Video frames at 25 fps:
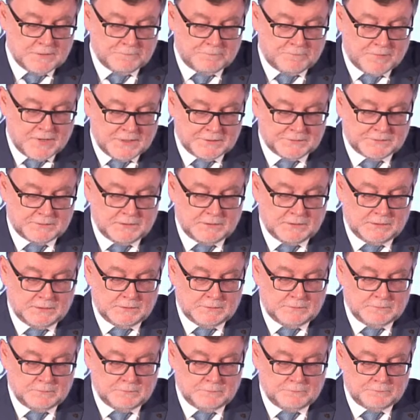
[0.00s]
fighting
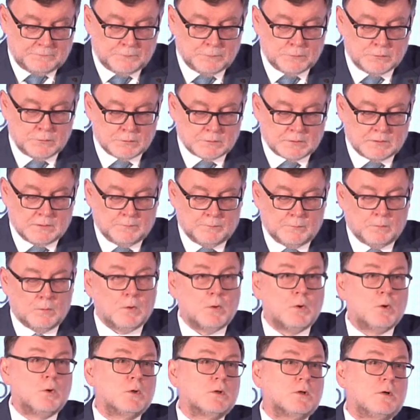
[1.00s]
for
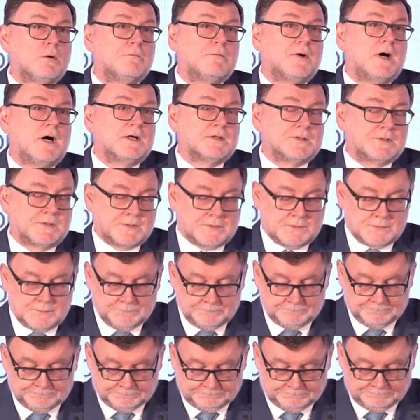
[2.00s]
all of us.
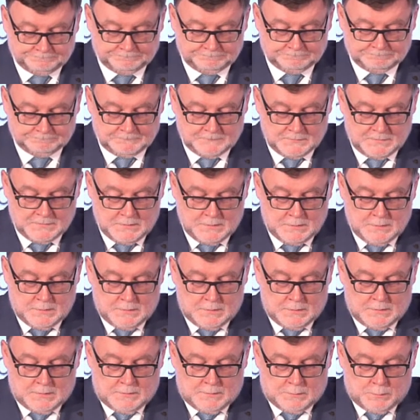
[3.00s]

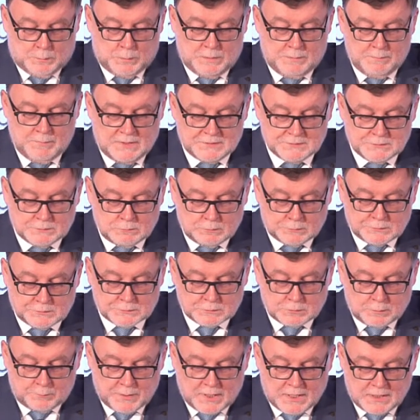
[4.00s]
We must not
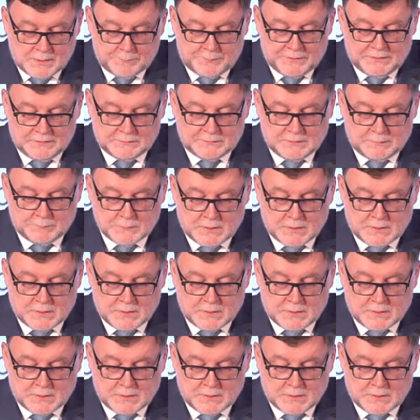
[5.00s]
stop helping them